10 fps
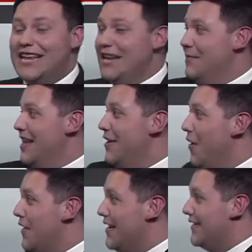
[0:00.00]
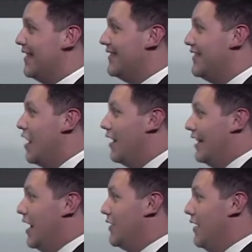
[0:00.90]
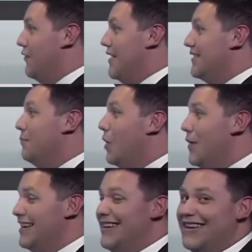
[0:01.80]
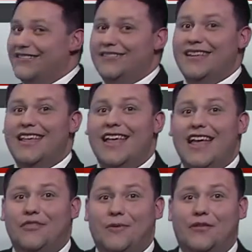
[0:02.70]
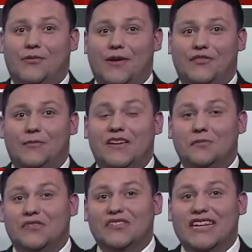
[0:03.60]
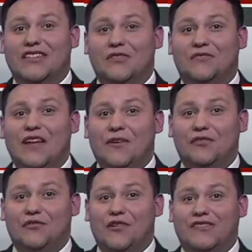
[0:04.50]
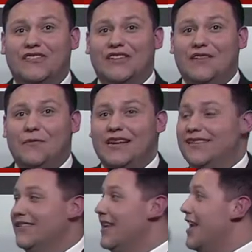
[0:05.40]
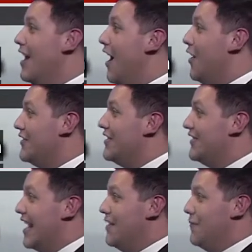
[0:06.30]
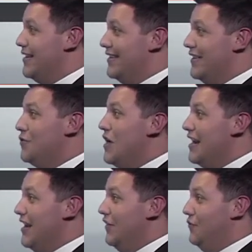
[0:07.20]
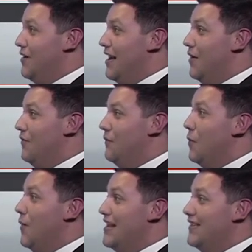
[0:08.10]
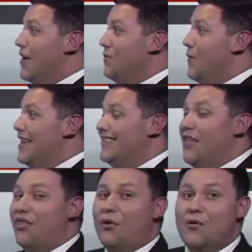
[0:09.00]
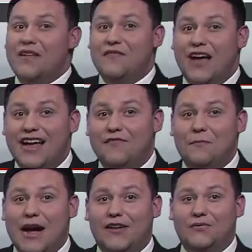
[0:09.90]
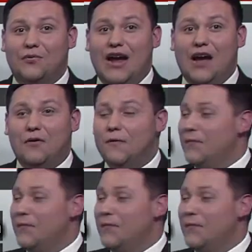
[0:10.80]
a bit. And all this, that's not cloud cover, that's blowing dust throughout the region because we're seeing those very strong sustained winds. Our sustained winds, these are not gusts right now, from the west-southwest at 35 miles per hour